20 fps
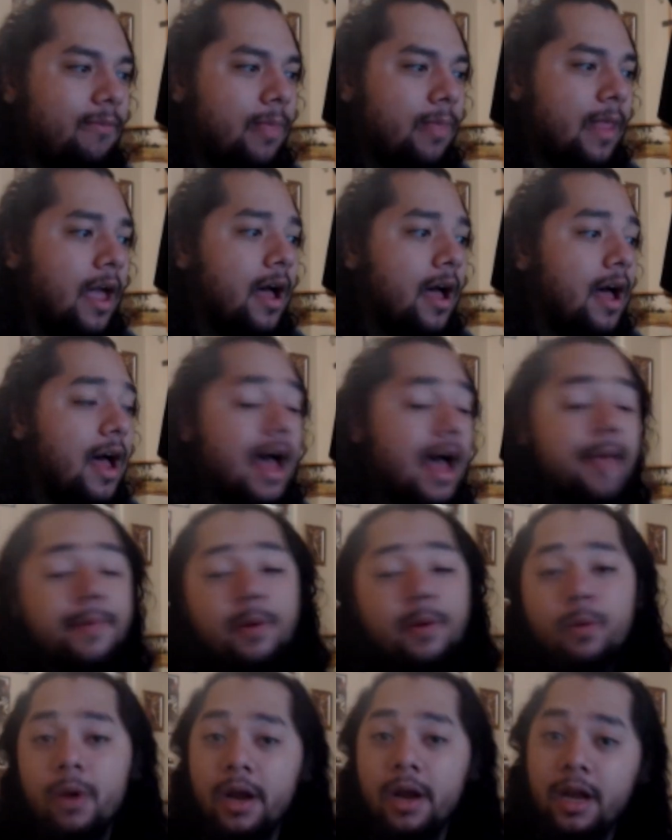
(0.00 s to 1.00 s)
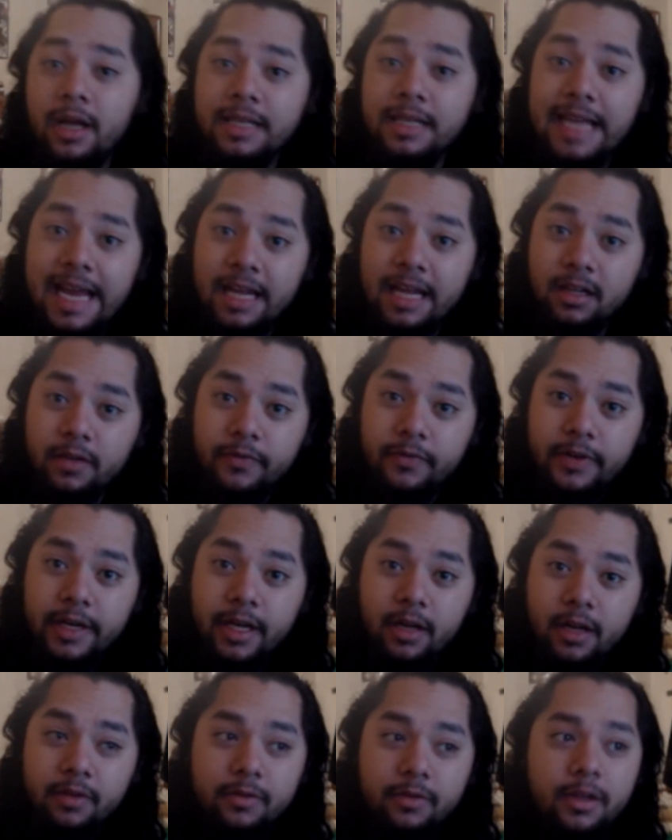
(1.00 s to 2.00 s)
uh, I've been working on the Halo
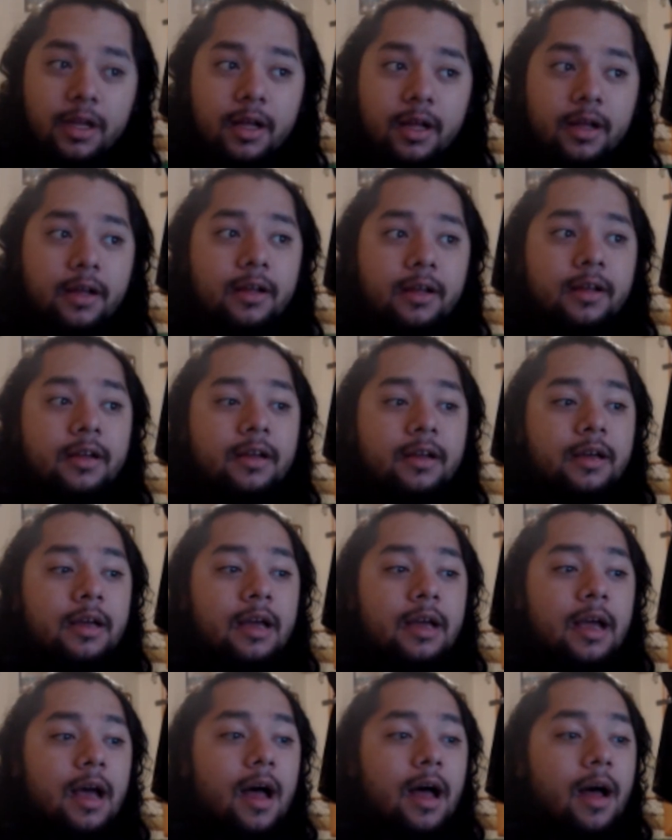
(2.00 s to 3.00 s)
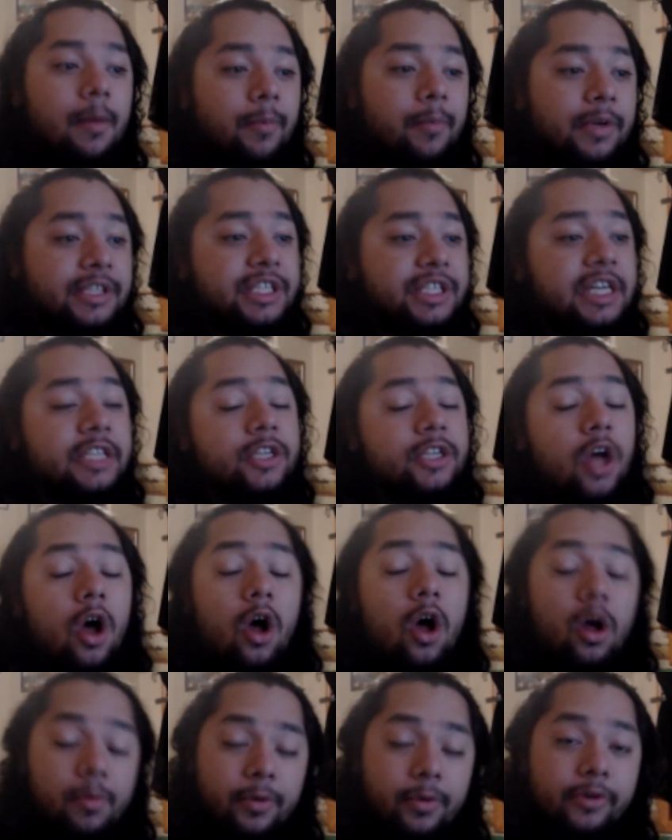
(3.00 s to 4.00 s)
video, the um which is
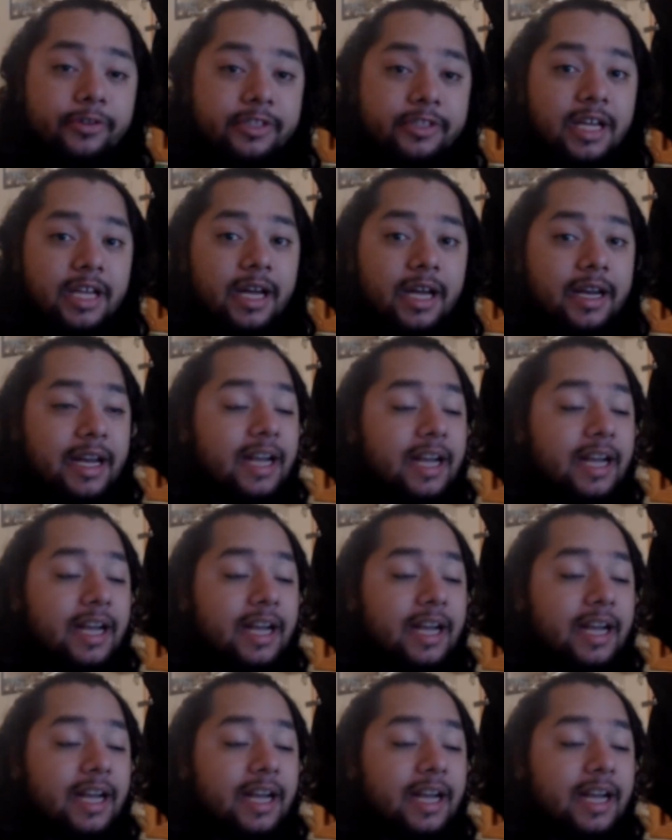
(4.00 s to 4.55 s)
almost done.